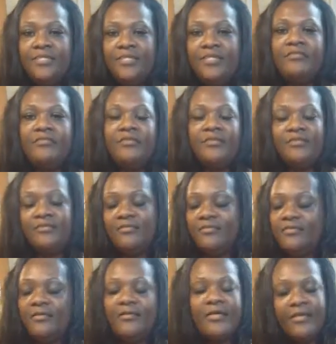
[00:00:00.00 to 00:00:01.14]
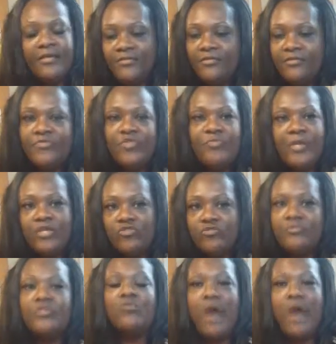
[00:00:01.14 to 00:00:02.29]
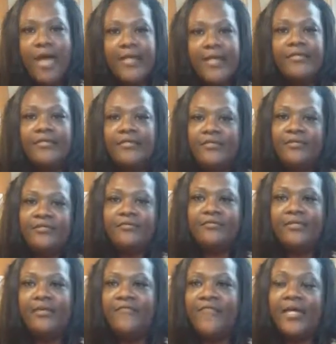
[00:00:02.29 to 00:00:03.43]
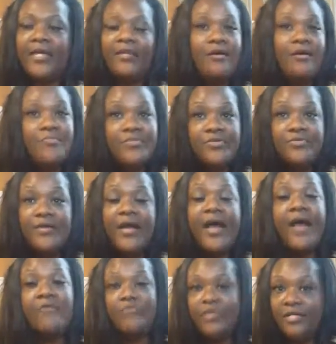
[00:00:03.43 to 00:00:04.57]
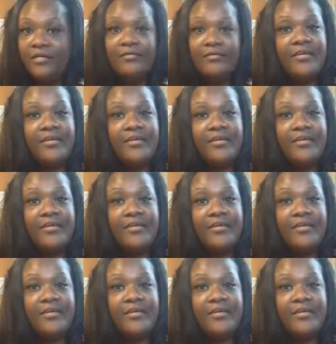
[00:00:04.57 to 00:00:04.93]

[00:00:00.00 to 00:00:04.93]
there's it's again the spectrum is wide, and if I can help you, I will.